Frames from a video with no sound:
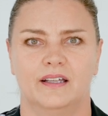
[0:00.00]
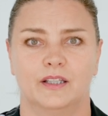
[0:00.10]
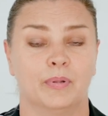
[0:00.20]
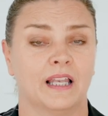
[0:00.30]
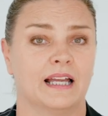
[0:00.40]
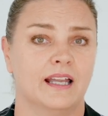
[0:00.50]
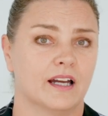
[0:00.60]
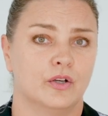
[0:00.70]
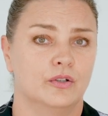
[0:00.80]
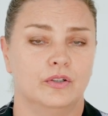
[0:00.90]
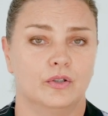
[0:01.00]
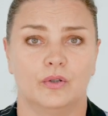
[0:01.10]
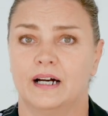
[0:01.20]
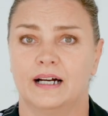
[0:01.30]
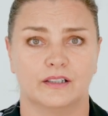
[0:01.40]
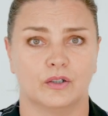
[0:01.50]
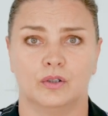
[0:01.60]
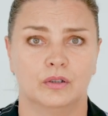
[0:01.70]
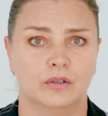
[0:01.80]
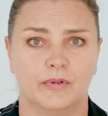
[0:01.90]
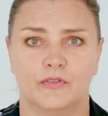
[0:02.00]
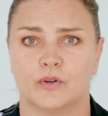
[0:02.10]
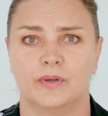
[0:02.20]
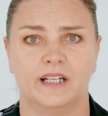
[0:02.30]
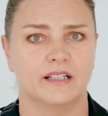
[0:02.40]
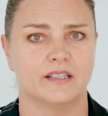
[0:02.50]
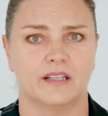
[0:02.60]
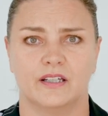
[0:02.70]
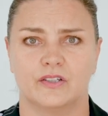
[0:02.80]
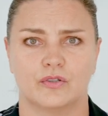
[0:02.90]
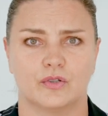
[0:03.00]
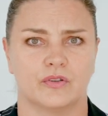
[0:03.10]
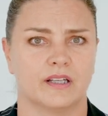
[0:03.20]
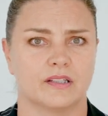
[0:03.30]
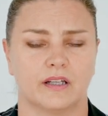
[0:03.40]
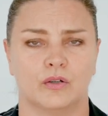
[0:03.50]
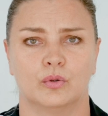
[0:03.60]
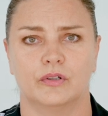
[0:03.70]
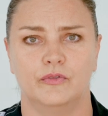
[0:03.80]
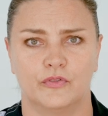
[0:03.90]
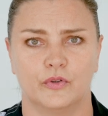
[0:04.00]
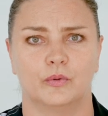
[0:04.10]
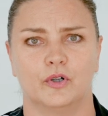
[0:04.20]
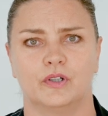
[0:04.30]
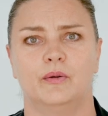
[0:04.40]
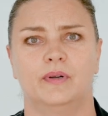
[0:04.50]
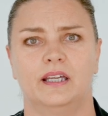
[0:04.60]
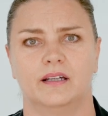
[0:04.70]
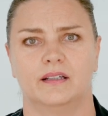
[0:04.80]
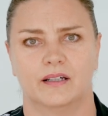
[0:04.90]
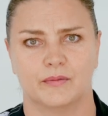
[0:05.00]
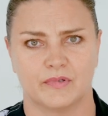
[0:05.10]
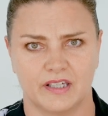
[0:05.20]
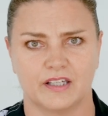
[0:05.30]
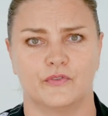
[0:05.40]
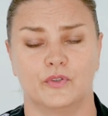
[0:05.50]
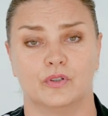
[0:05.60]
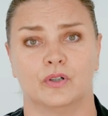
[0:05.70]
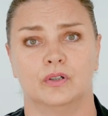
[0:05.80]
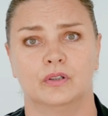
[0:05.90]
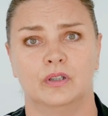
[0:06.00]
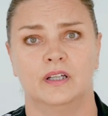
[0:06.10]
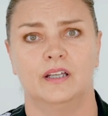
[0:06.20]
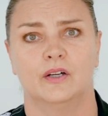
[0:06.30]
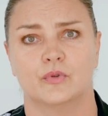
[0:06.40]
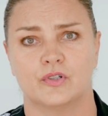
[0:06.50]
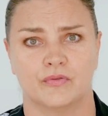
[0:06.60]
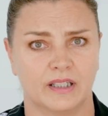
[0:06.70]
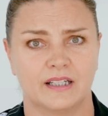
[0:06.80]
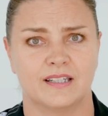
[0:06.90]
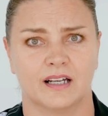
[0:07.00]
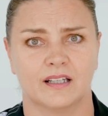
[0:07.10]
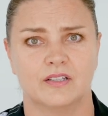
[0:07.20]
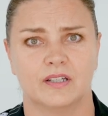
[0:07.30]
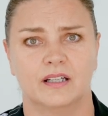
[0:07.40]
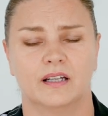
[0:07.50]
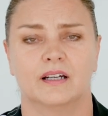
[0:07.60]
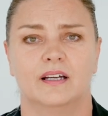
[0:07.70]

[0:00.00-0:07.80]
The plank I couldn't do at all before brain education, so things like holding full body weight, I'm six foot tall, was really challenging.